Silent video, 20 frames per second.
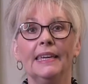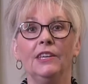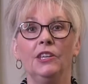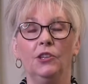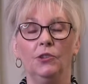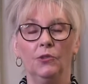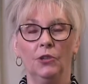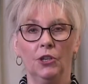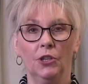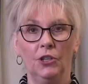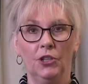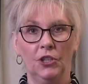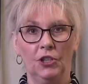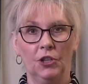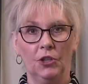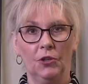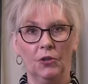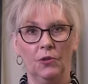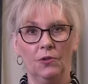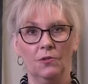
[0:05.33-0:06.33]
that you can
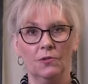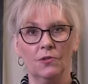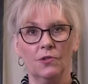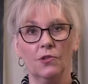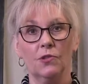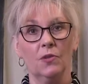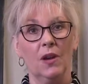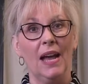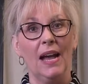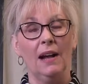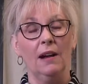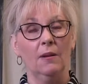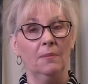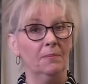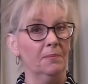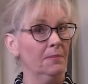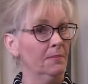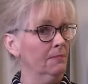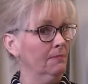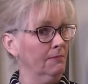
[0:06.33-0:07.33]
use to help
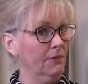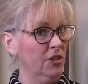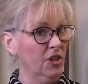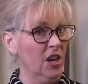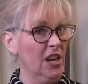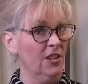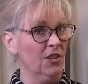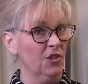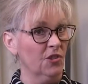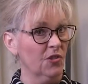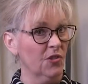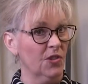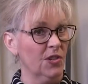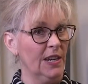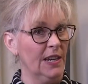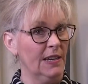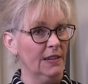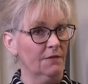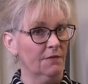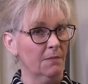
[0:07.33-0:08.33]
change your
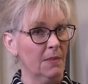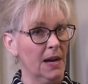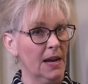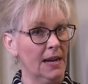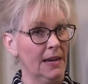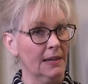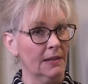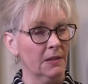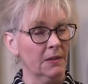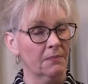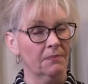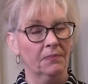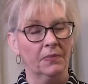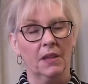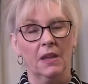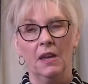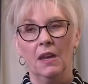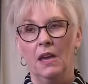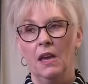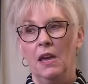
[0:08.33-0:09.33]
state of mind.
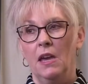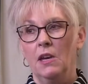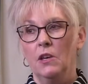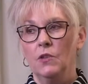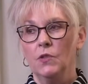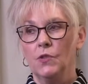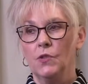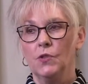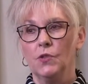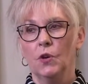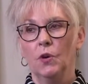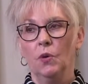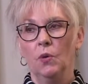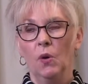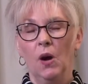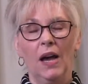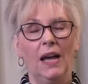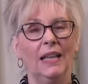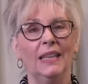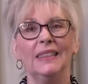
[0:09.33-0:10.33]

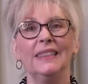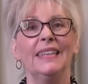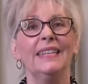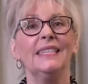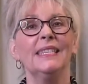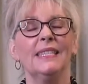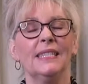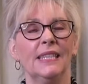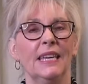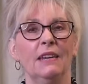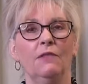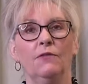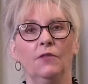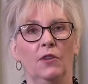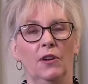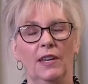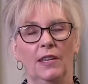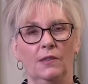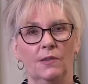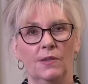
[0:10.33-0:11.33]
So let's say,
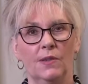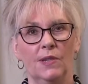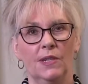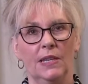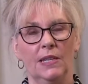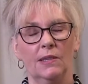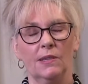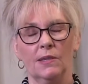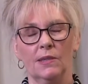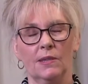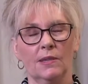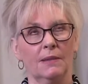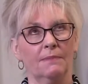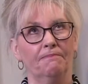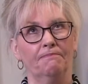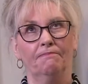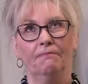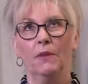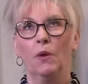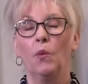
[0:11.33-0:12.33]
for instance,
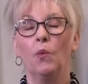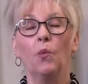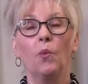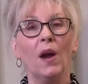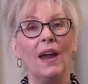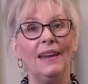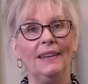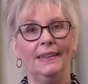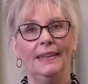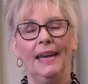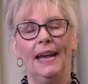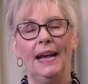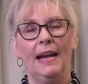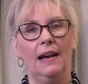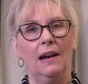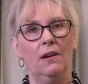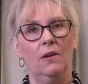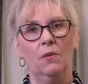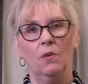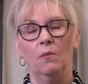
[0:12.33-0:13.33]
right
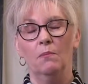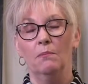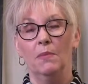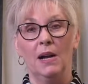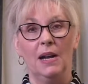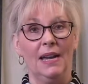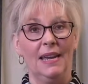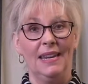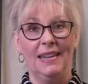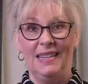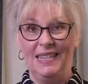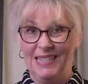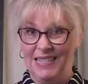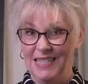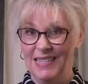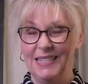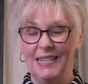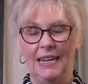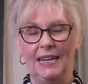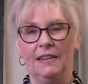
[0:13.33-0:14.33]
now my
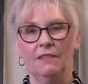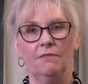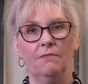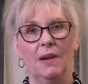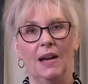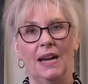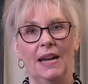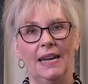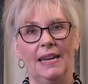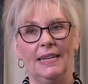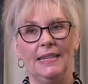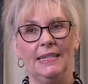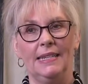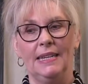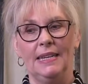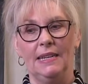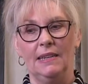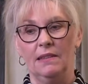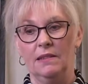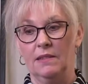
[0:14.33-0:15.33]
state of mind
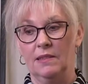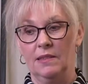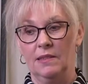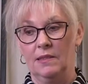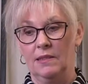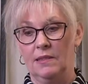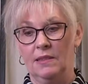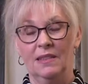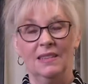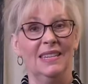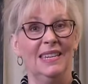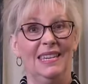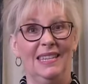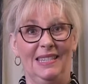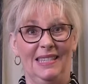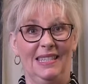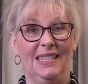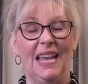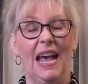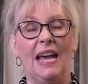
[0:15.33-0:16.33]
is
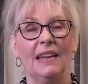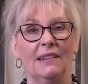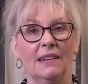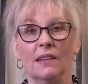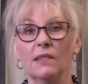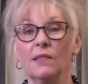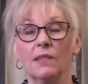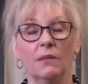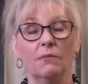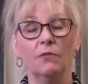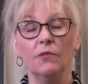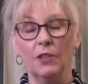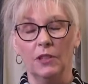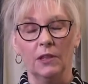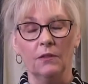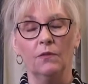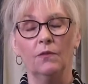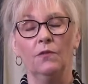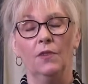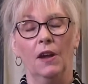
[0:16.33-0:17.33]
sadness. I'm
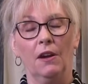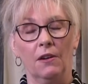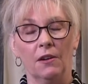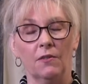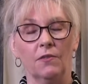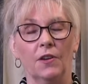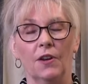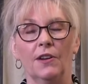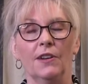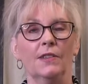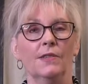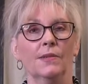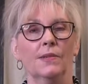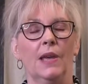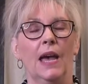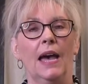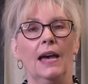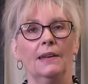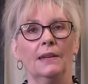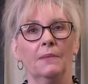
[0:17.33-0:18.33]
feeling very, very
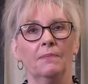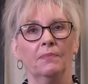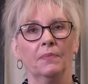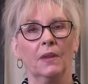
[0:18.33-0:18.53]
sad.